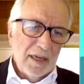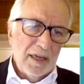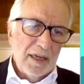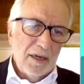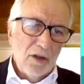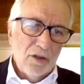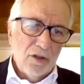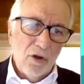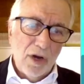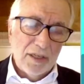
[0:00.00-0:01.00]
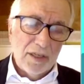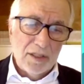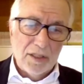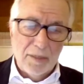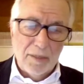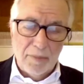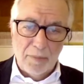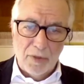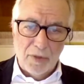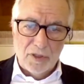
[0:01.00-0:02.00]
and not doxin triple
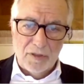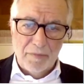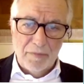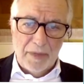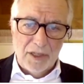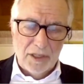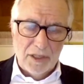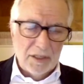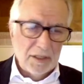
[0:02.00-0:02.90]
positive patient,